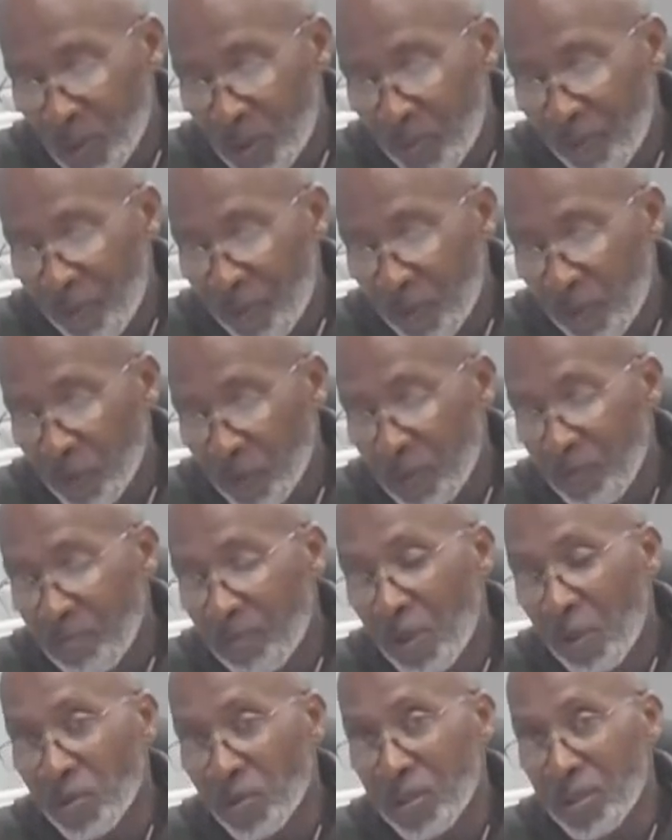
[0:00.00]
difficult
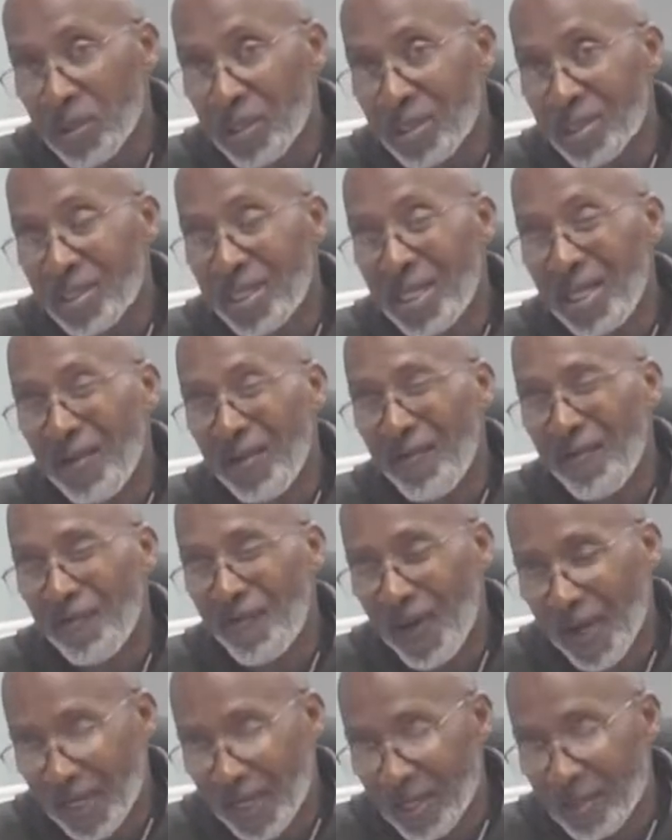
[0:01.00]
emotions
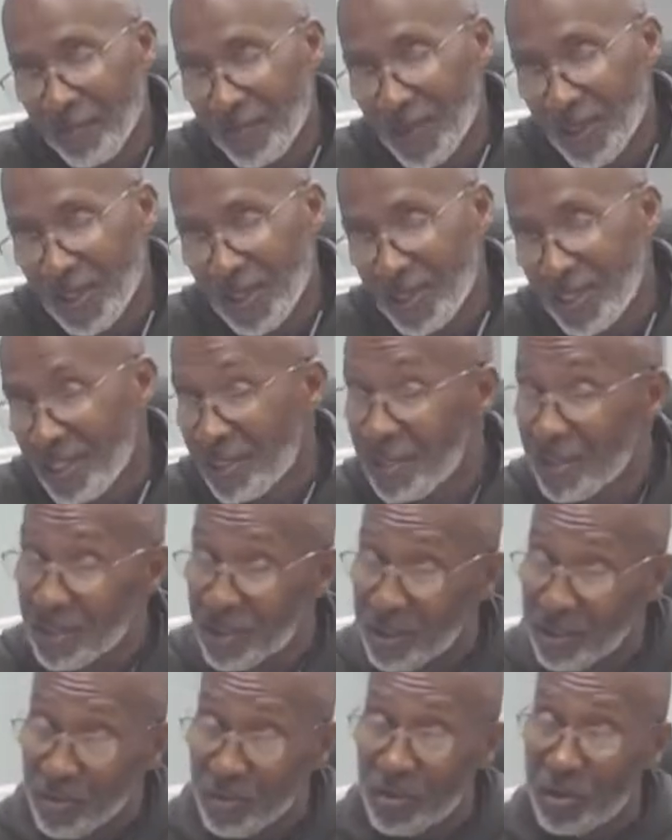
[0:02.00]
effectively. This is
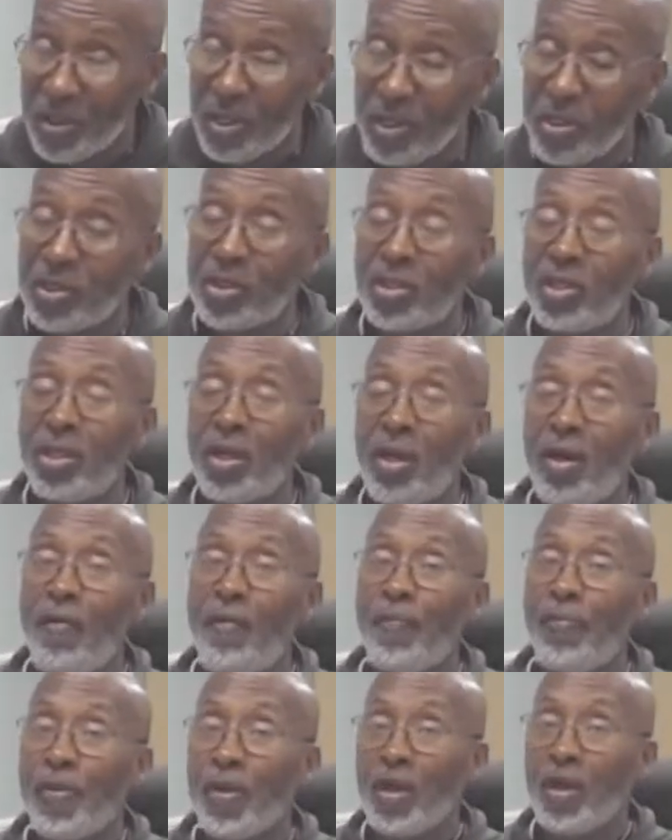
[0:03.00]
some good
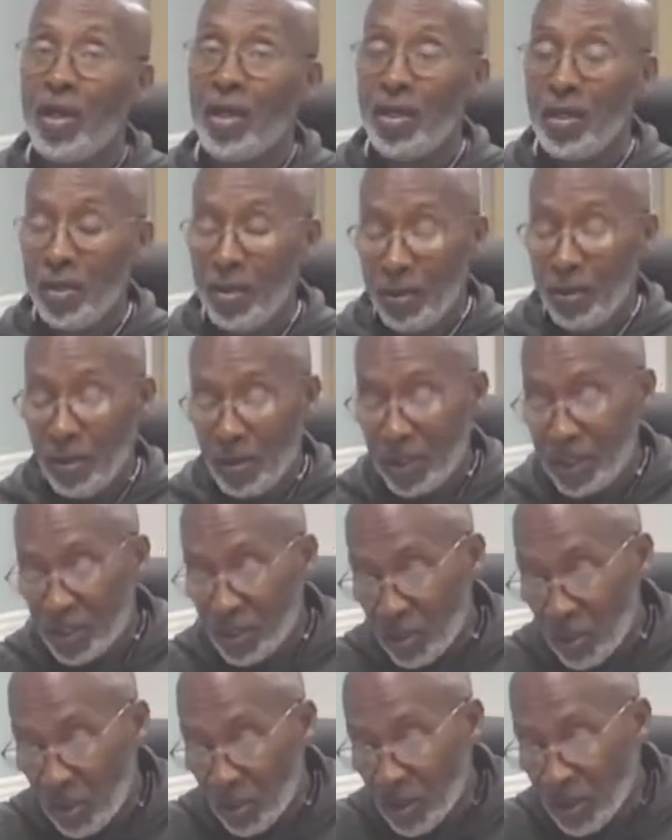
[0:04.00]
stuff.
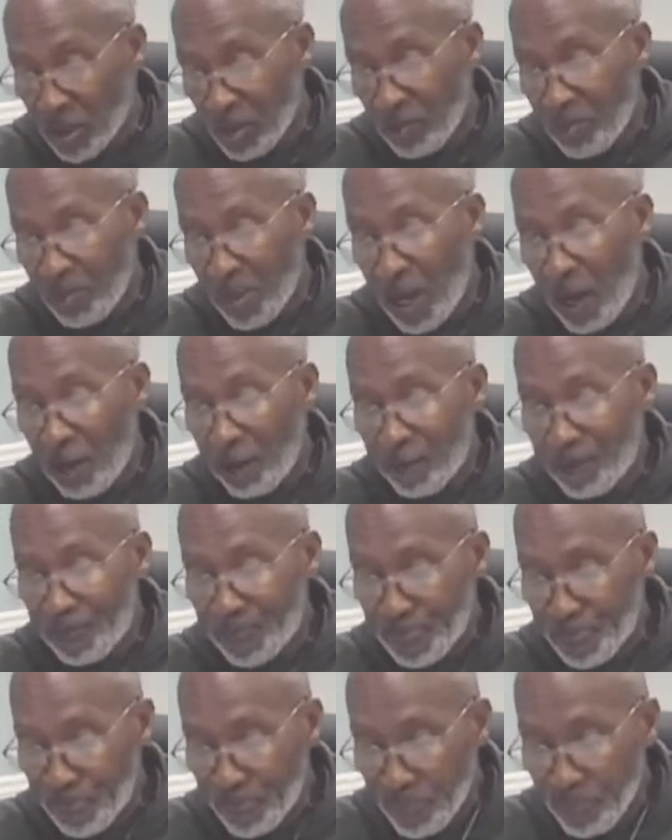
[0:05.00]
It talks about
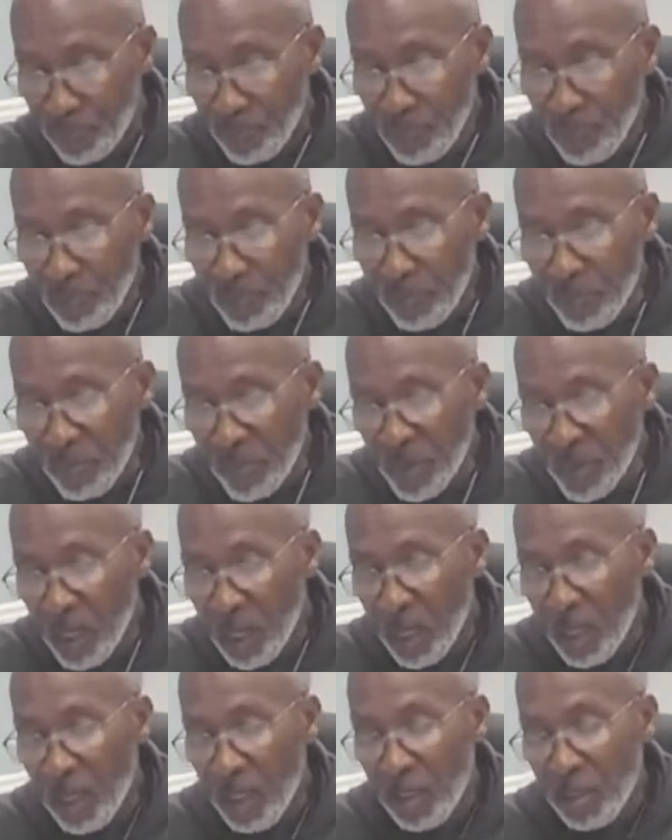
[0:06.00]

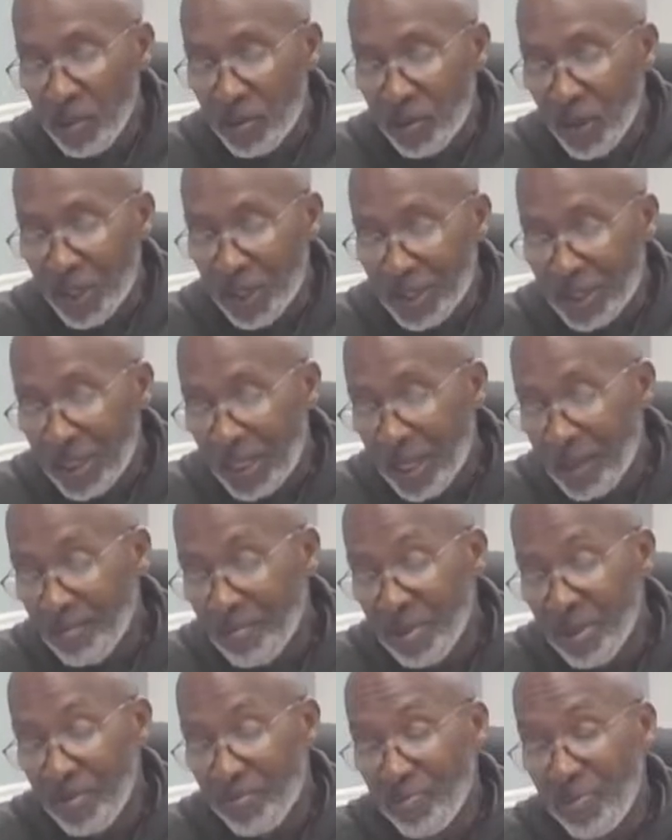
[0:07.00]
triggers can
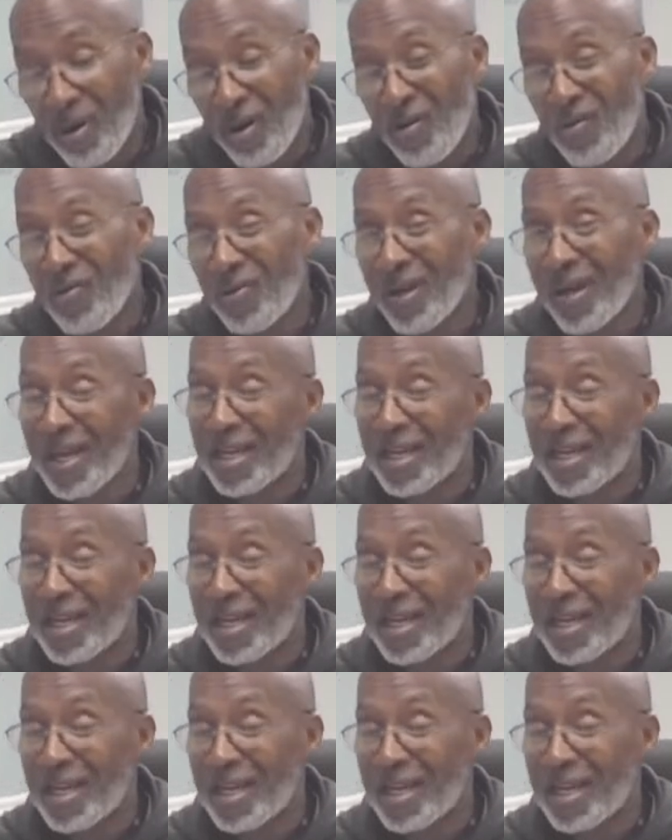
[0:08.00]
be both